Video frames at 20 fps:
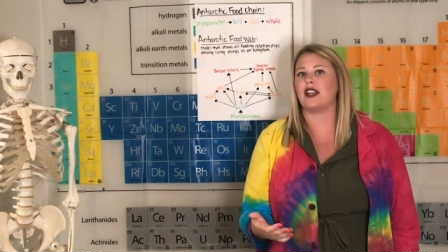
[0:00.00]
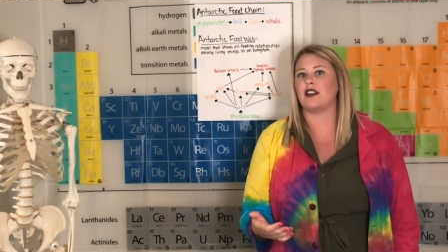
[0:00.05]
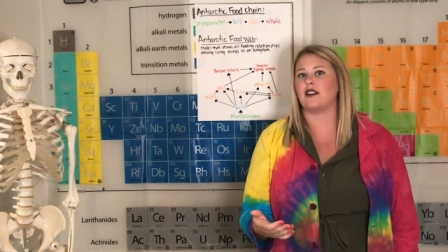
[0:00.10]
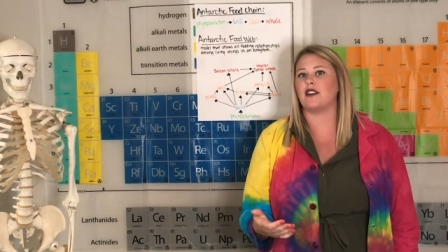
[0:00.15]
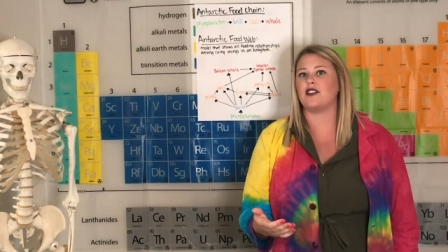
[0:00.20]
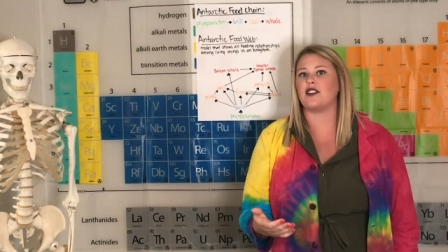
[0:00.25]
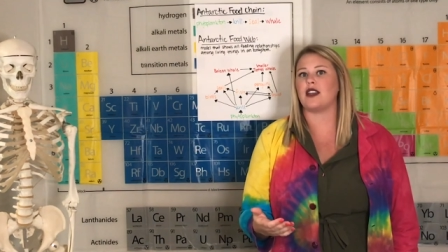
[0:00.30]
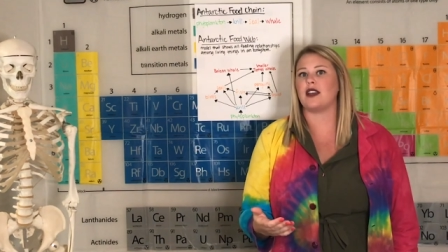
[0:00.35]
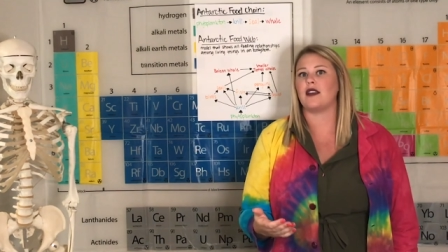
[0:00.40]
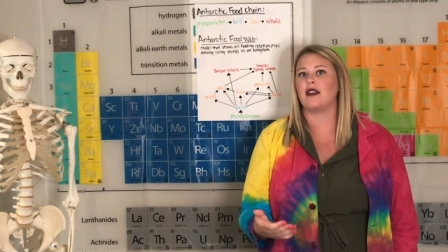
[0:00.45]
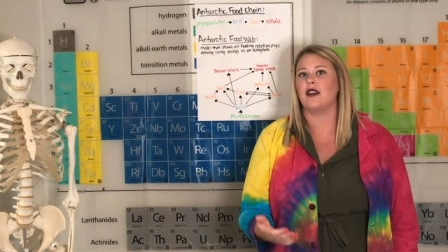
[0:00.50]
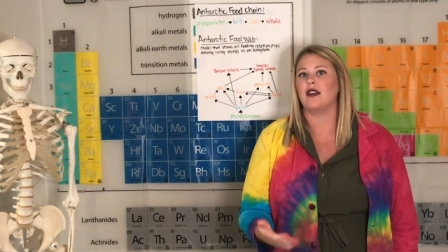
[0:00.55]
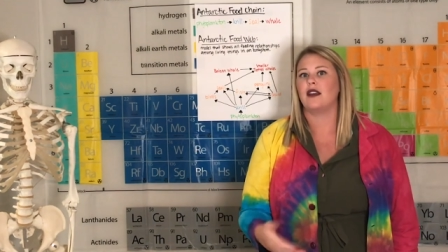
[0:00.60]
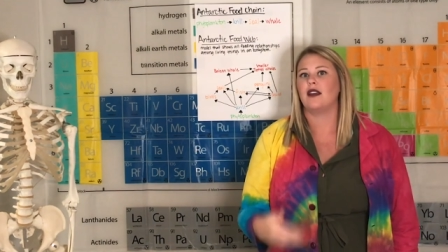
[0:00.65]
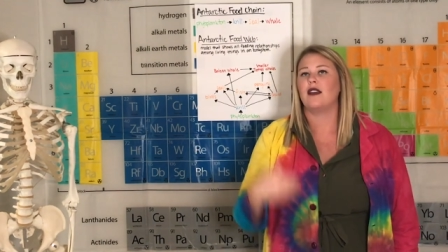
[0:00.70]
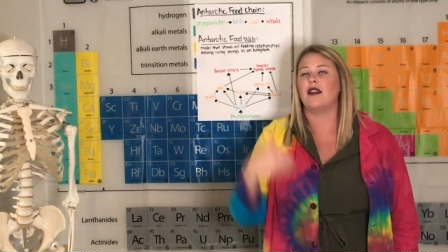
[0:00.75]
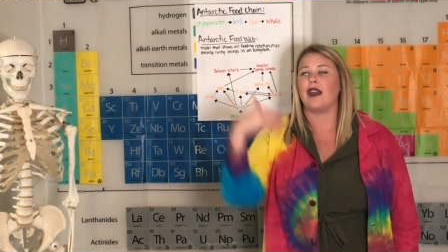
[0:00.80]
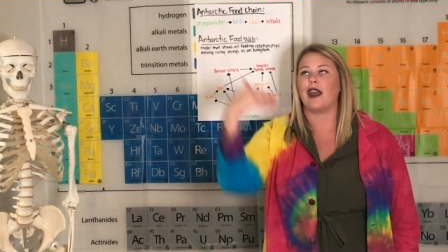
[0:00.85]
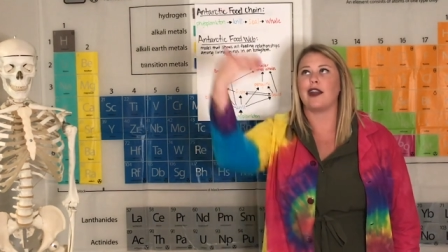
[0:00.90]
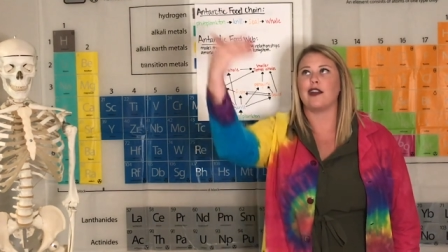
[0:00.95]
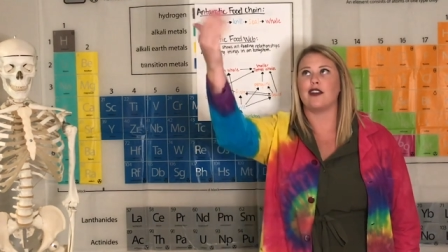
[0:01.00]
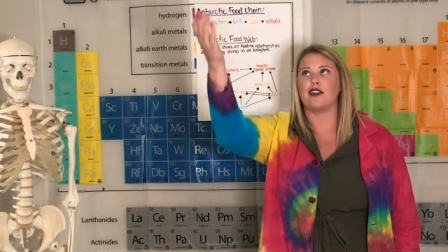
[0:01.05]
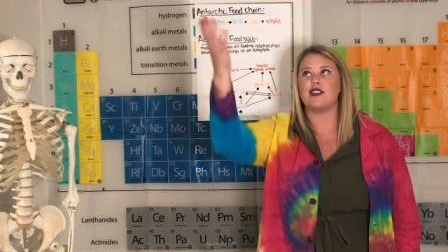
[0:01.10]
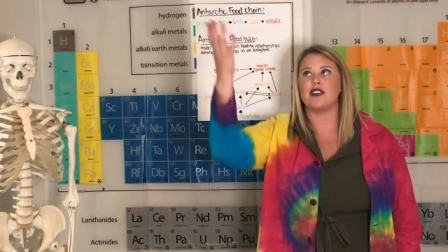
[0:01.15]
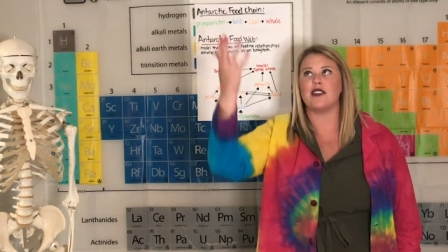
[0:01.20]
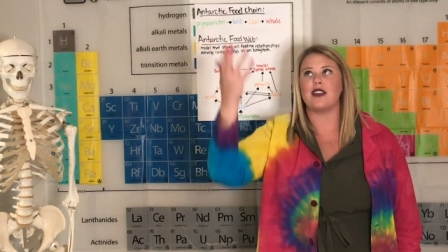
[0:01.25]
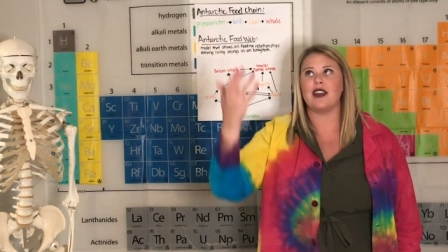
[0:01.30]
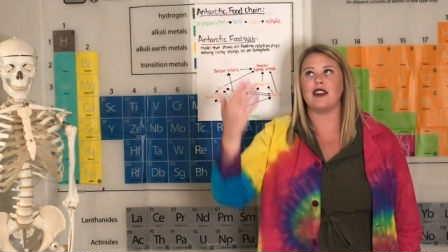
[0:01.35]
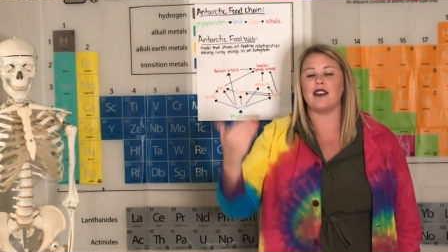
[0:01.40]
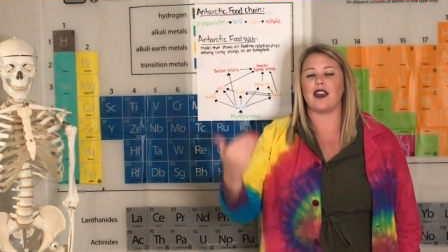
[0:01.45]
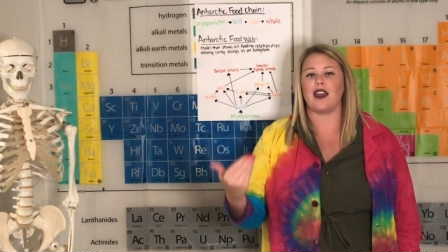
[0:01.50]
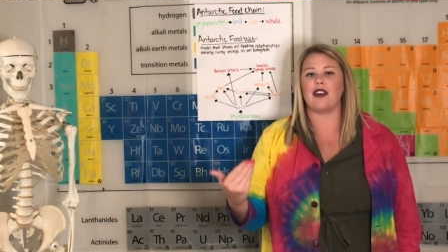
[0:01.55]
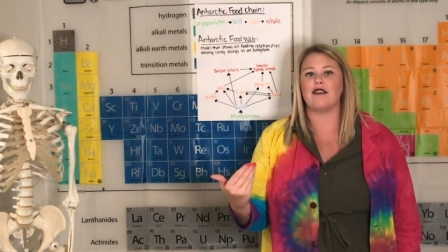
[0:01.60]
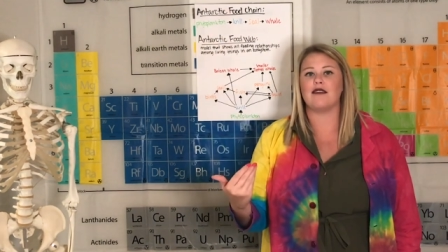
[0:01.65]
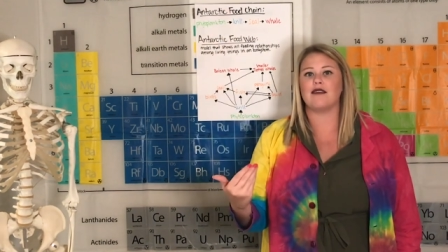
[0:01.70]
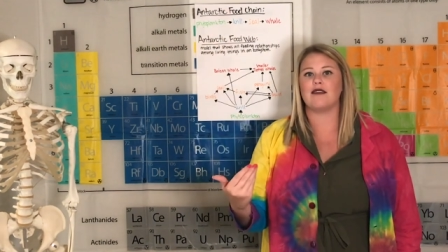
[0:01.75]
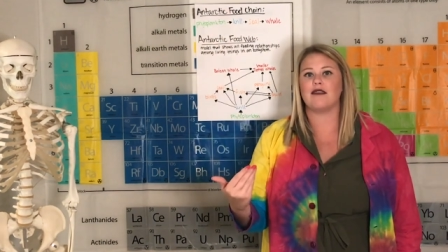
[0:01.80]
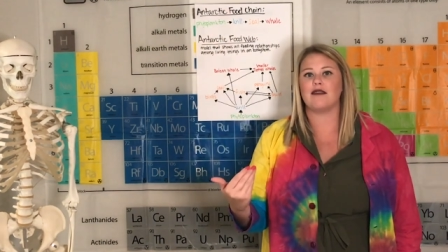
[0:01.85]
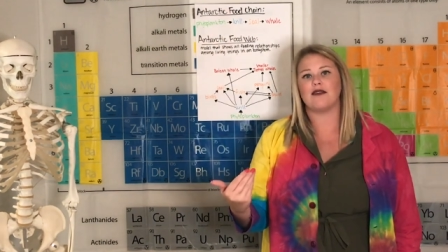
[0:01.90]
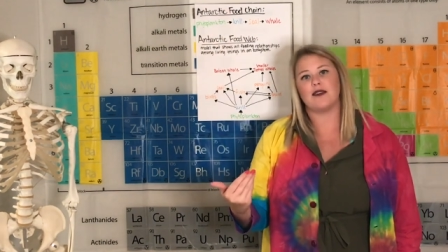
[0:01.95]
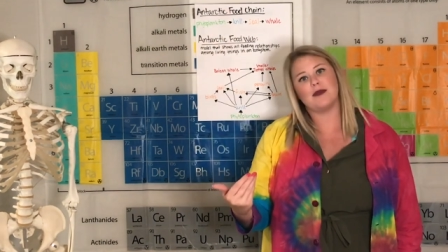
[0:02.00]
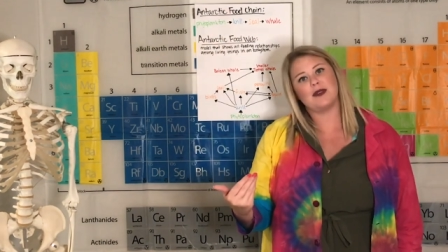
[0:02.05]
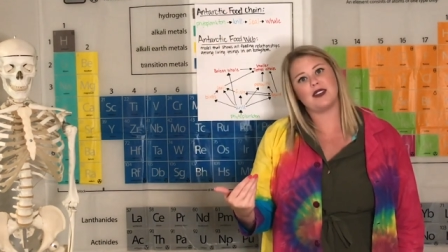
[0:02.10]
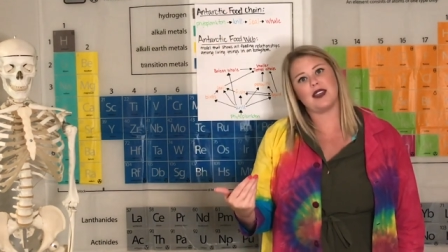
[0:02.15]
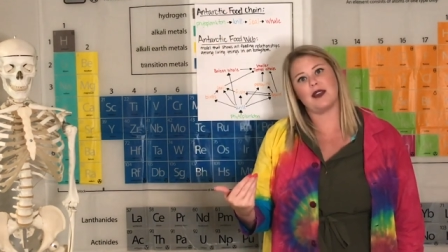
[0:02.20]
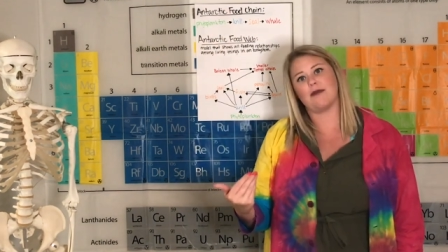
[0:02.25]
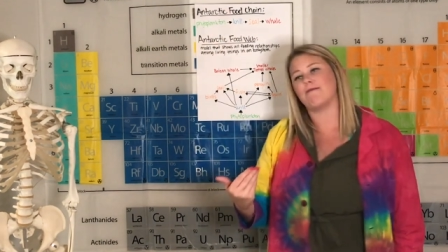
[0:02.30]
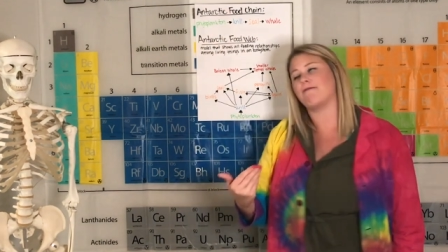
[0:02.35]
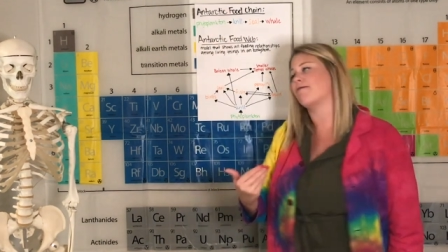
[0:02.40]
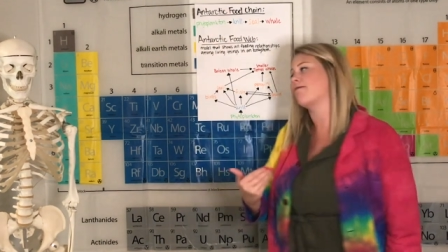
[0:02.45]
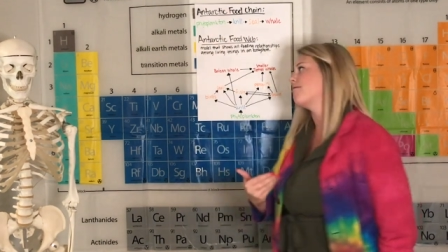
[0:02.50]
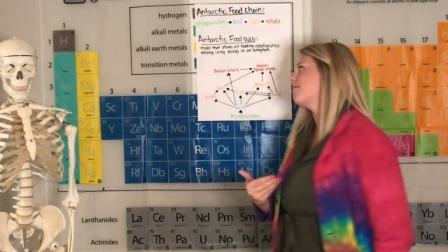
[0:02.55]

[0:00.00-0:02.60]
energy they get from the sun.